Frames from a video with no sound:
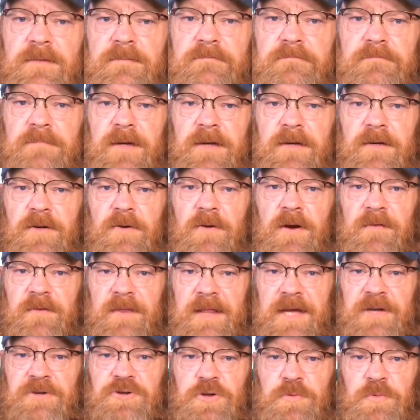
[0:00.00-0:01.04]
but whoever
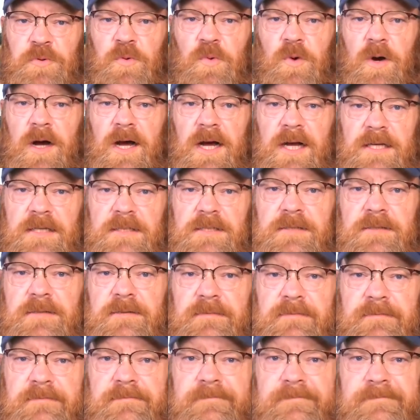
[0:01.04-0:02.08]
that trooper was,
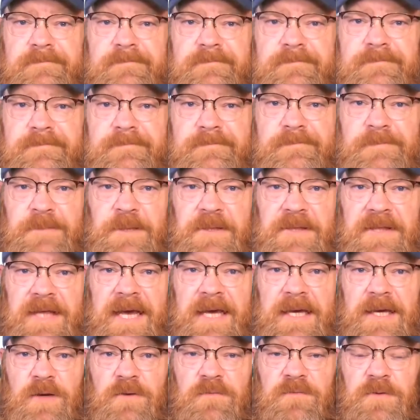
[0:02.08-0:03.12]
we
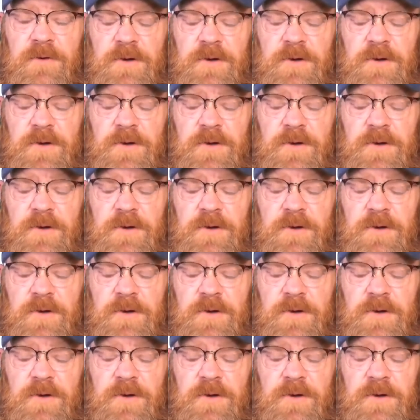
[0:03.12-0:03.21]
thank you for